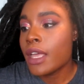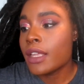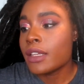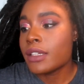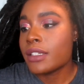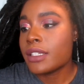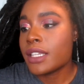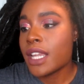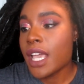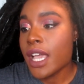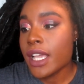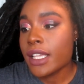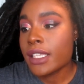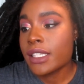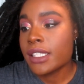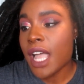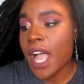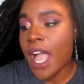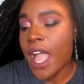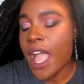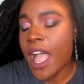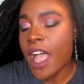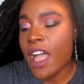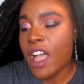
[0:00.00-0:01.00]
Next,
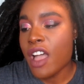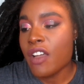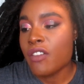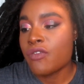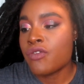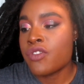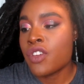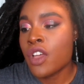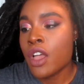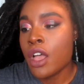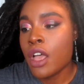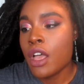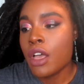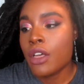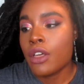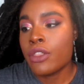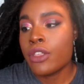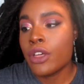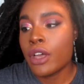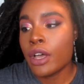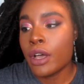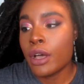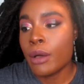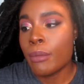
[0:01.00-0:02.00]
I have
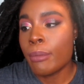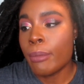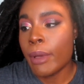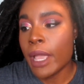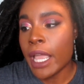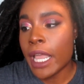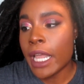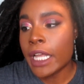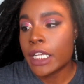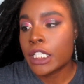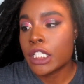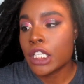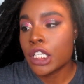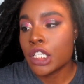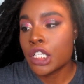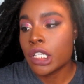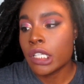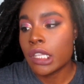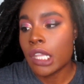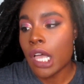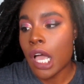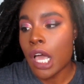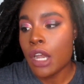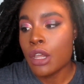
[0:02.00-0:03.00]
the Baked
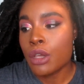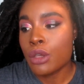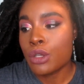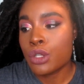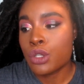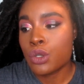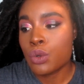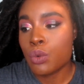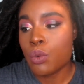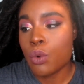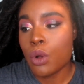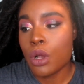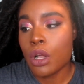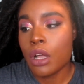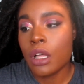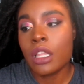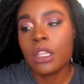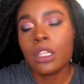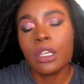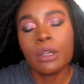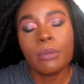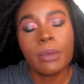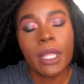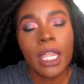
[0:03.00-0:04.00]
Gelato Swirl
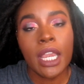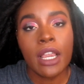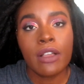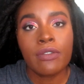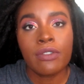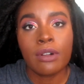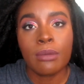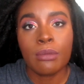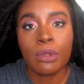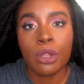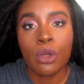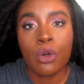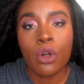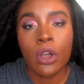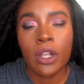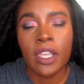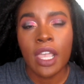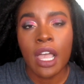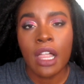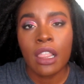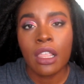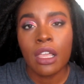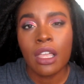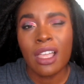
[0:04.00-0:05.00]
Illuminator from Laura
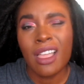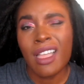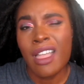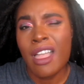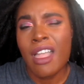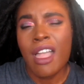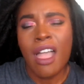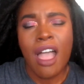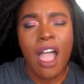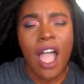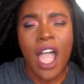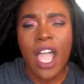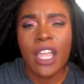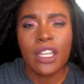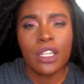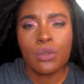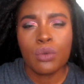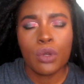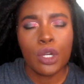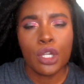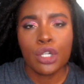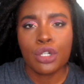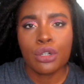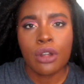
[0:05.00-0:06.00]
Geller. I just
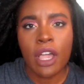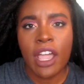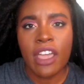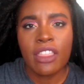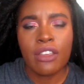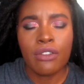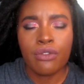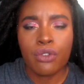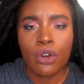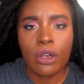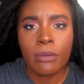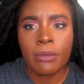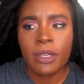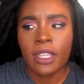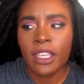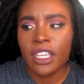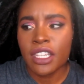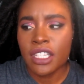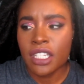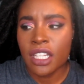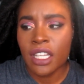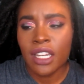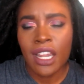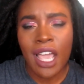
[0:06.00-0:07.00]
want to try the
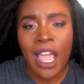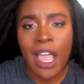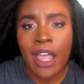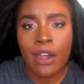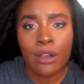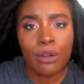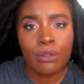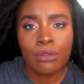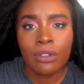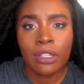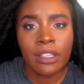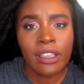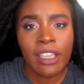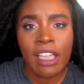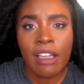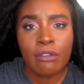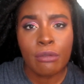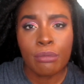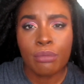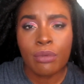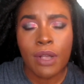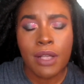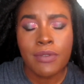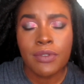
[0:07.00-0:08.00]
formulation. I don't really have a
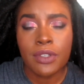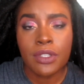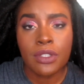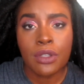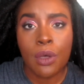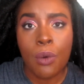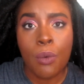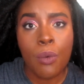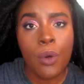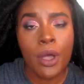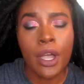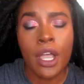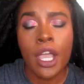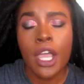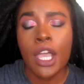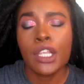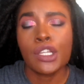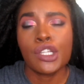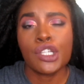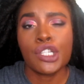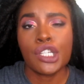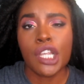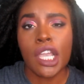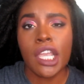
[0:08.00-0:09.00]
preference on what
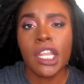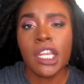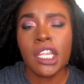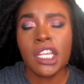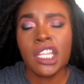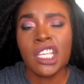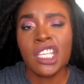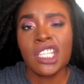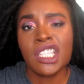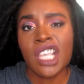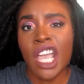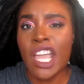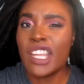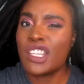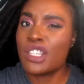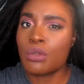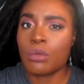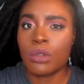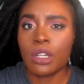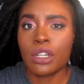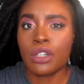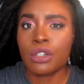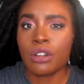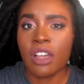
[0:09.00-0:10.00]
shade it is. I just
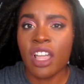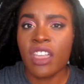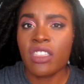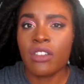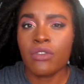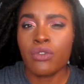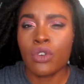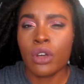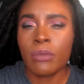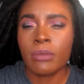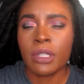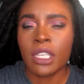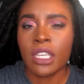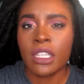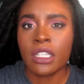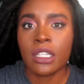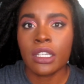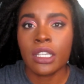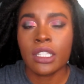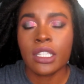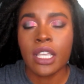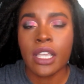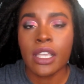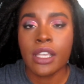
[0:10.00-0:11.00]
want to try the formulation
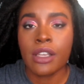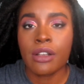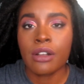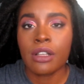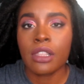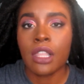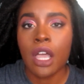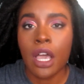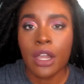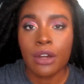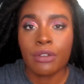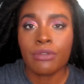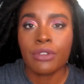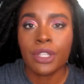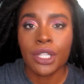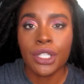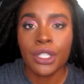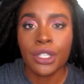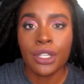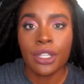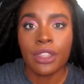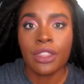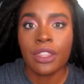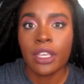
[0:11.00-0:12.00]
because I hear a lot of really
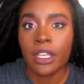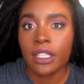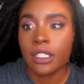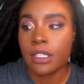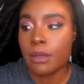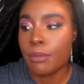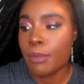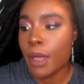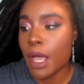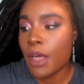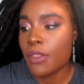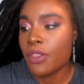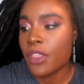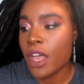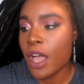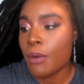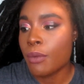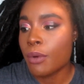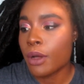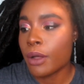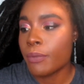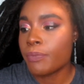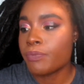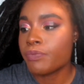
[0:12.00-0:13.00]
good things about that
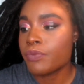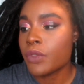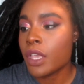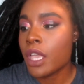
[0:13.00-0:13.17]
one.